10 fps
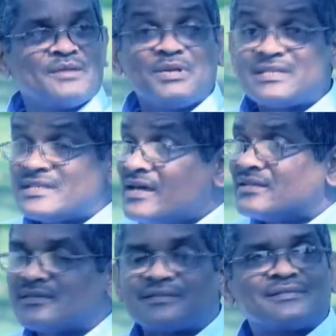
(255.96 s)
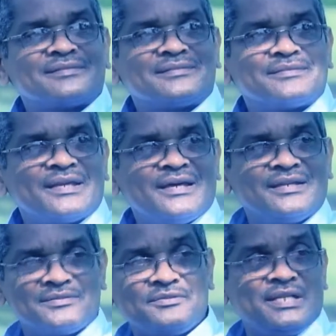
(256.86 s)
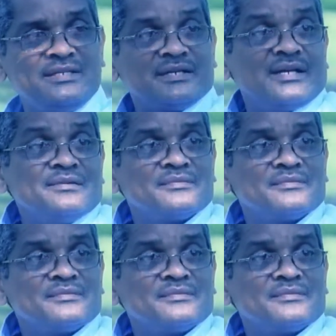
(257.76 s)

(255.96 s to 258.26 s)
But it's not. And well, here I